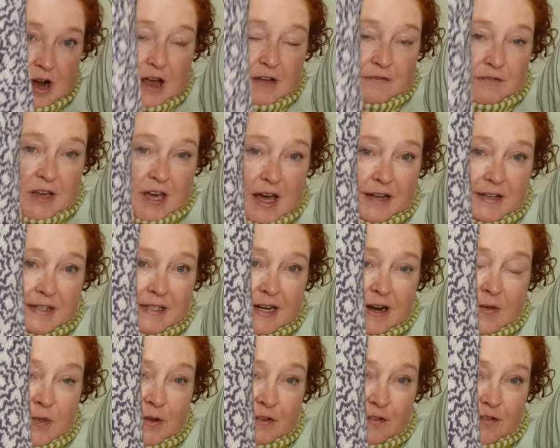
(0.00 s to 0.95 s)
I've cut
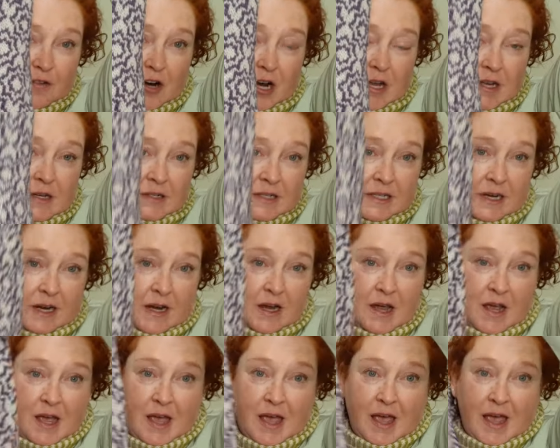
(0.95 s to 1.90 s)
down the front
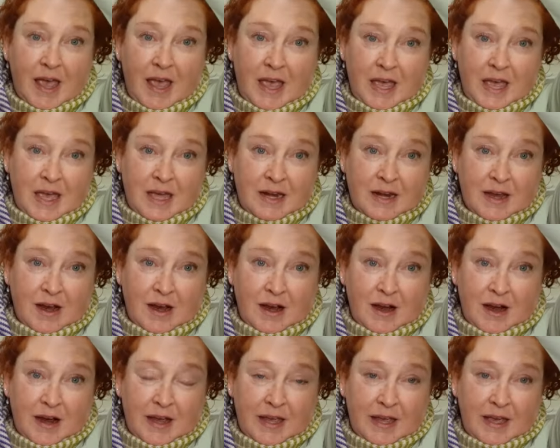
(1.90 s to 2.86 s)
and
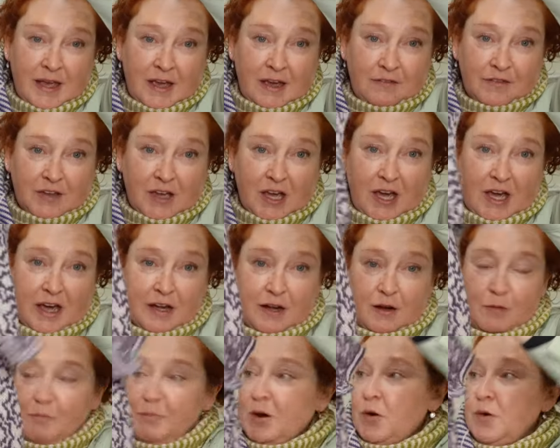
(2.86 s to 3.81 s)
I have
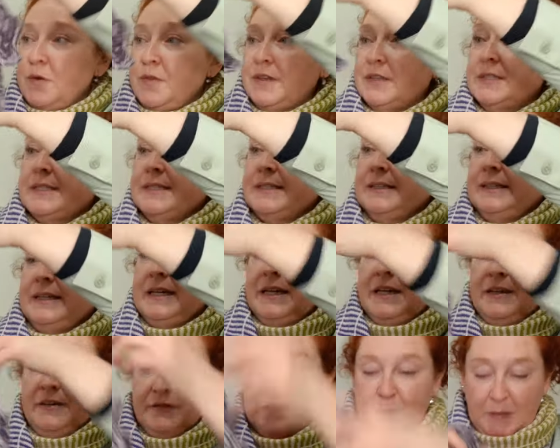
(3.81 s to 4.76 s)
cut both
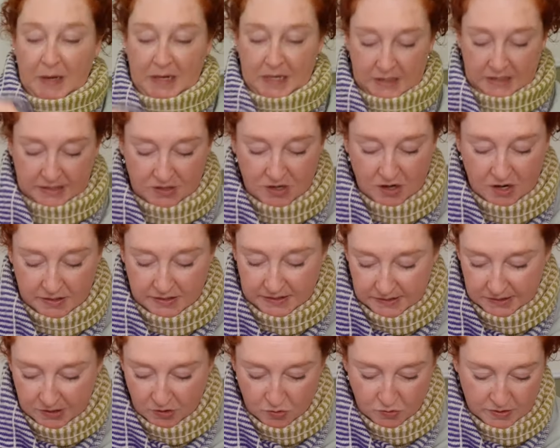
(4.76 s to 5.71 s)
sleeves, but it's not
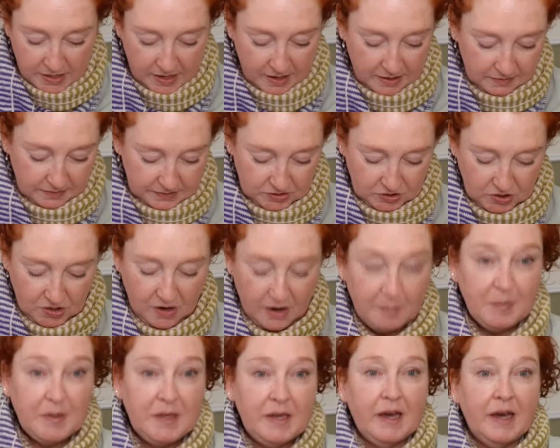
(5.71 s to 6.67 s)
sewn at the
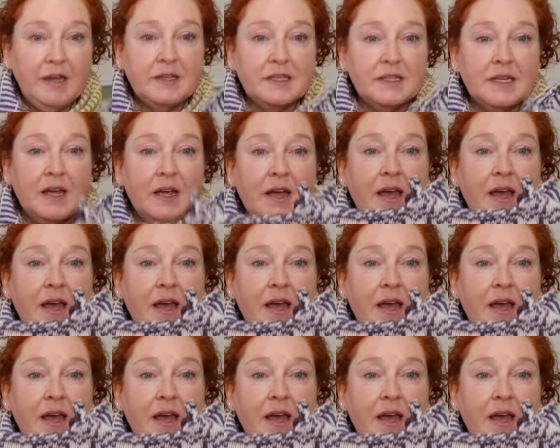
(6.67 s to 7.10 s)
top yet.